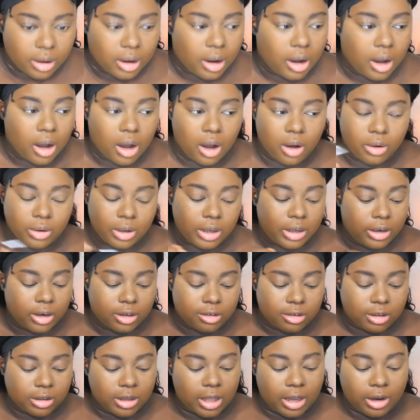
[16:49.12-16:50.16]
oh, he
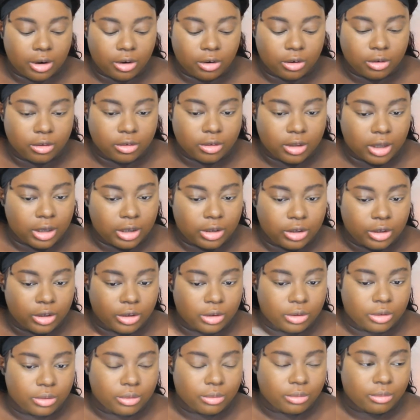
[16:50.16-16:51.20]
doesn't like girls like you.
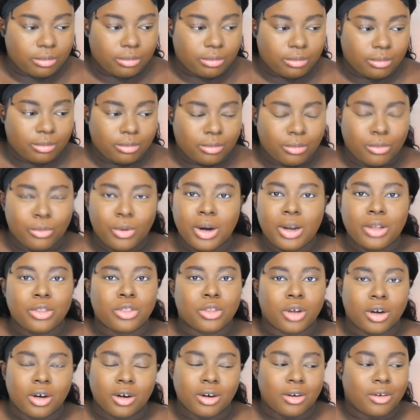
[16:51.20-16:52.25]
We're in
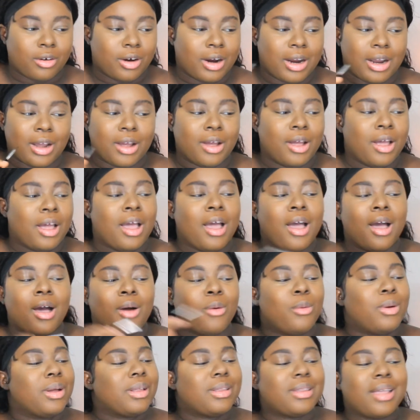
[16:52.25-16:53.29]
3rd grade.
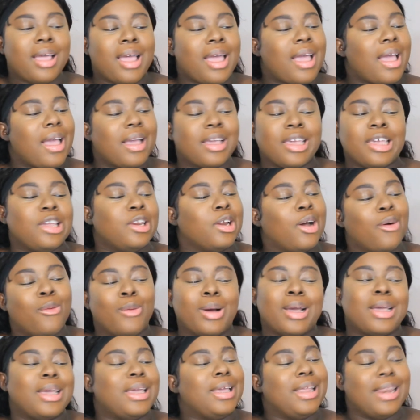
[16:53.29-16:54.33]
What the heck he know
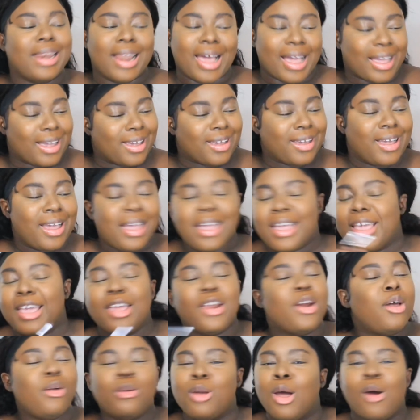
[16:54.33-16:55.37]
what he like? He
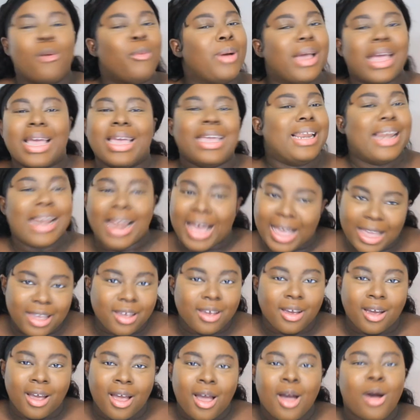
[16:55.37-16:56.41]
don't know what he
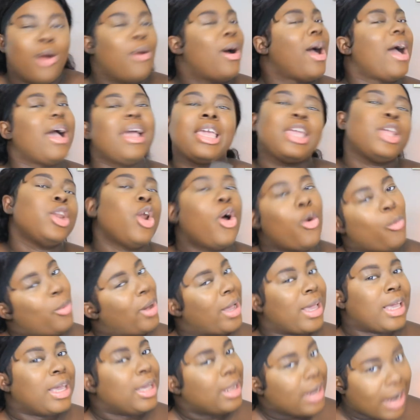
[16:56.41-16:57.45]
like. Why he know what
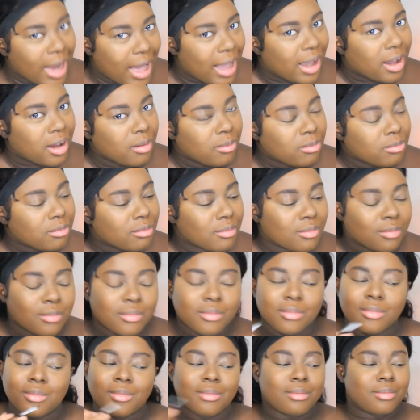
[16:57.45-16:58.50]
he like?
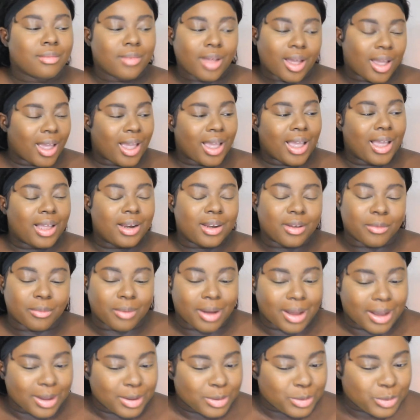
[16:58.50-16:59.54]

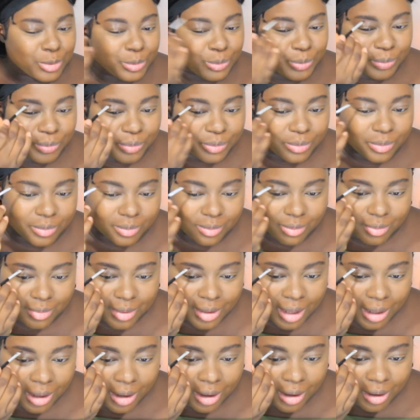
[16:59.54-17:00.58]
Anyways,
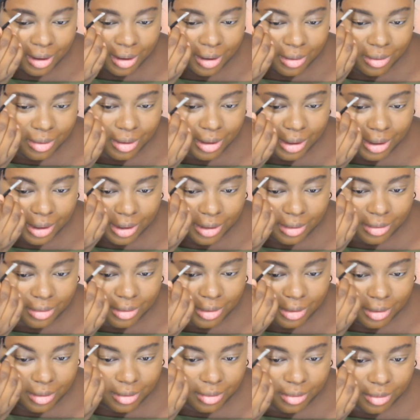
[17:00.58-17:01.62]
go ahead and
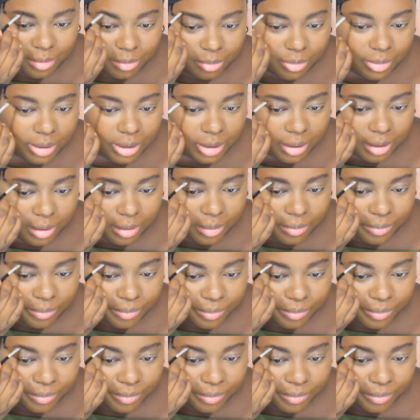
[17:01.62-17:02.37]
tells me,